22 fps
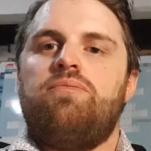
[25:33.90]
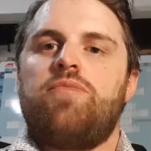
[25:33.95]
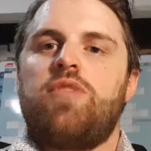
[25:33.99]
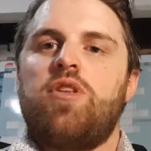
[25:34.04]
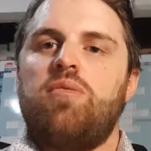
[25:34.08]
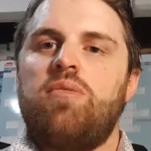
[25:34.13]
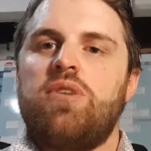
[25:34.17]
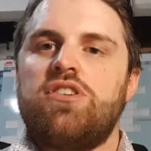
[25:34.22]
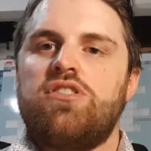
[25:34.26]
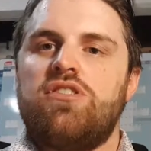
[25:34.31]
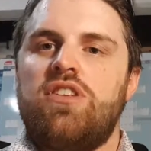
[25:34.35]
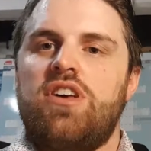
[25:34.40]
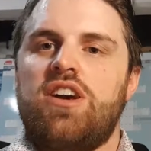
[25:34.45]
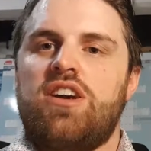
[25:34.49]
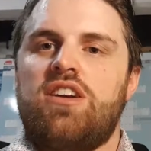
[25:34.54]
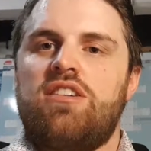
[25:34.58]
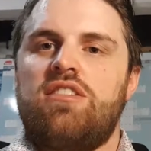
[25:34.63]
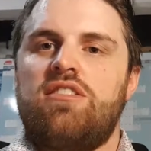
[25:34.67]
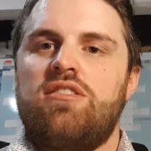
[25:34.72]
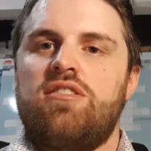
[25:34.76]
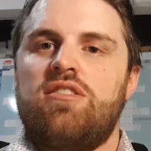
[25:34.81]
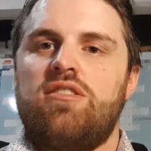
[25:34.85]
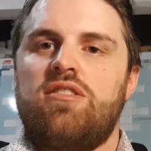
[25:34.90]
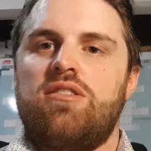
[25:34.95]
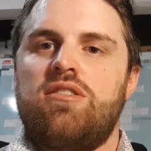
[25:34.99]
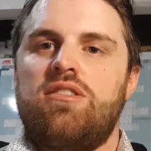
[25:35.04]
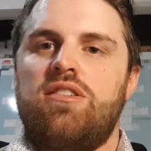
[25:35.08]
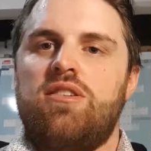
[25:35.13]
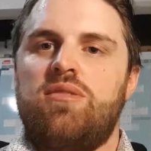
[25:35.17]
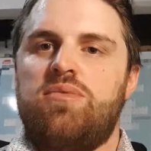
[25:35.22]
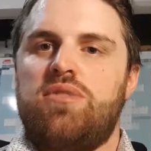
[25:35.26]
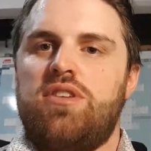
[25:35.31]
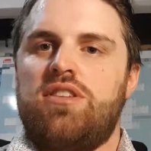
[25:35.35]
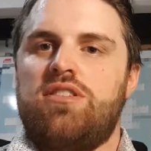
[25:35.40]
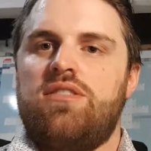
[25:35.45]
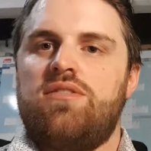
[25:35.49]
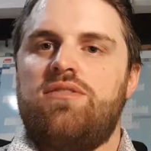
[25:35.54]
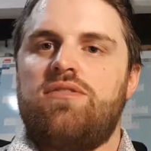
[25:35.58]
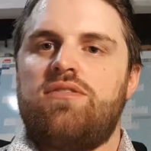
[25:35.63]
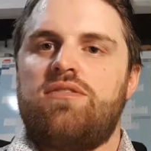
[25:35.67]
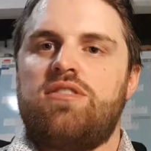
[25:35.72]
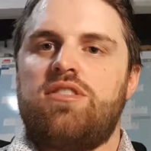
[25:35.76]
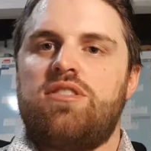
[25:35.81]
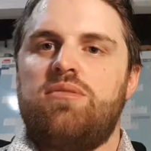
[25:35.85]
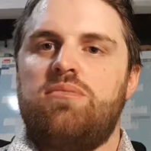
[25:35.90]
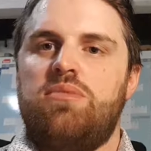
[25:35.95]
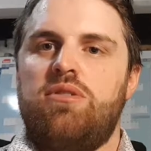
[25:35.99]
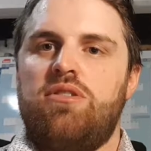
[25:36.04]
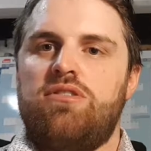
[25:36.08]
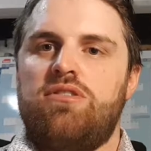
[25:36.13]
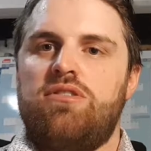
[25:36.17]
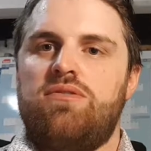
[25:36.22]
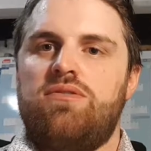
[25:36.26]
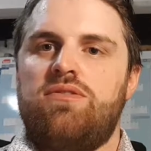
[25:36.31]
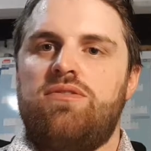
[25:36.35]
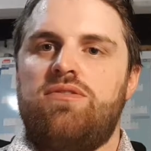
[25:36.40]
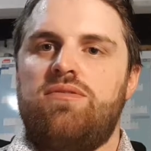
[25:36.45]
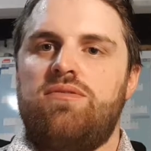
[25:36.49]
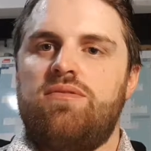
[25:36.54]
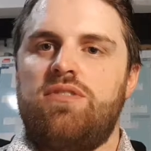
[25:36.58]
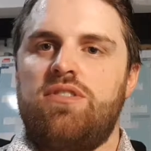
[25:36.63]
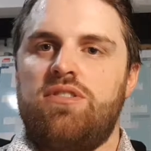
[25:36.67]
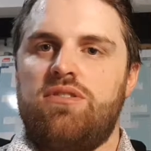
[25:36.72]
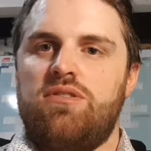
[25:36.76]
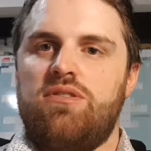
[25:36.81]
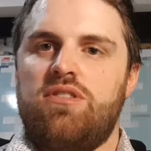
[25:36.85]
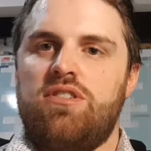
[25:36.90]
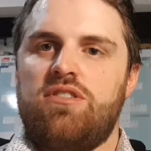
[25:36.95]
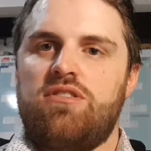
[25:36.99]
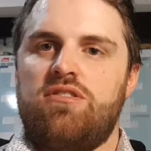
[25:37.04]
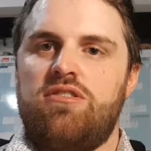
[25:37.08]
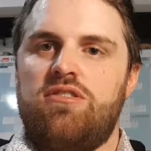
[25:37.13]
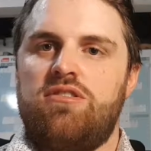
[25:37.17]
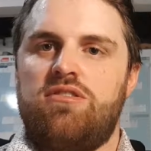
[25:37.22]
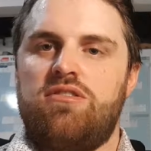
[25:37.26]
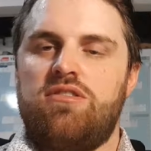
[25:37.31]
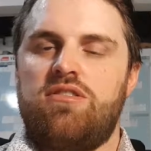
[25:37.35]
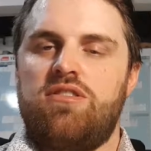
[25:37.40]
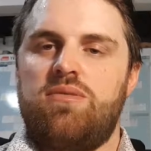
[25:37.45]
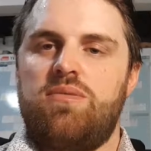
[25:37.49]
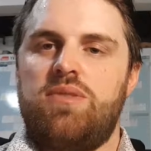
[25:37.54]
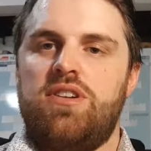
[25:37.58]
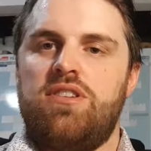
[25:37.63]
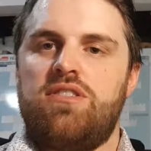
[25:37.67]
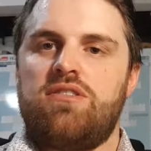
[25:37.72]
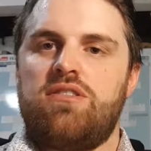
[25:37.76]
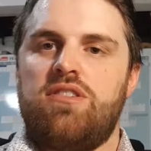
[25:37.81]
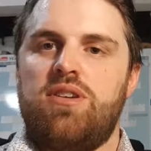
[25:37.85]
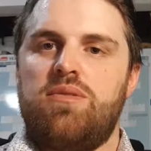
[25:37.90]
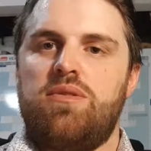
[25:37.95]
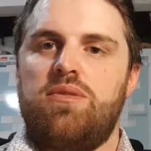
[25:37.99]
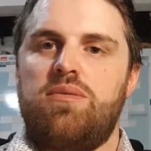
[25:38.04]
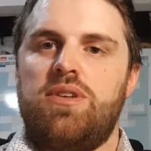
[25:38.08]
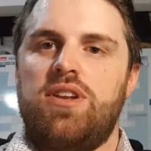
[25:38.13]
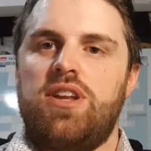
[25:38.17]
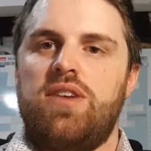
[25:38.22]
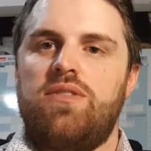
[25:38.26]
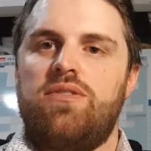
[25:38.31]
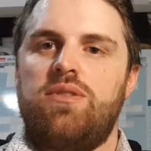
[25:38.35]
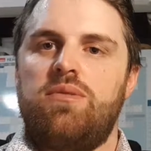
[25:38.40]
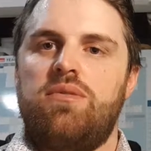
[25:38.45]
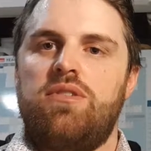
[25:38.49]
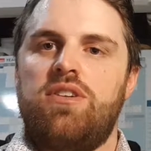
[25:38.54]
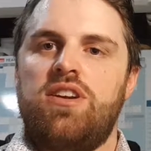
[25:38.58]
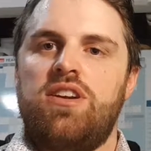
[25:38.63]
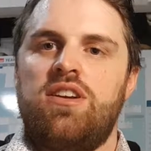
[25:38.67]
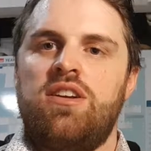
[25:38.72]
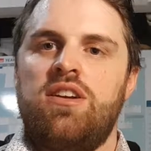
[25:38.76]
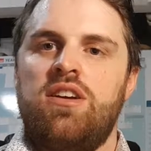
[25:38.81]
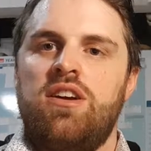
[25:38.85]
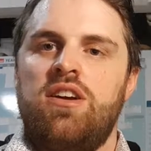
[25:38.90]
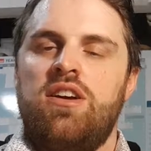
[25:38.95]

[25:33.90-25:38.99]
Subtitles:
Much like obsessive compulsive disorder could be described. I mean, everybody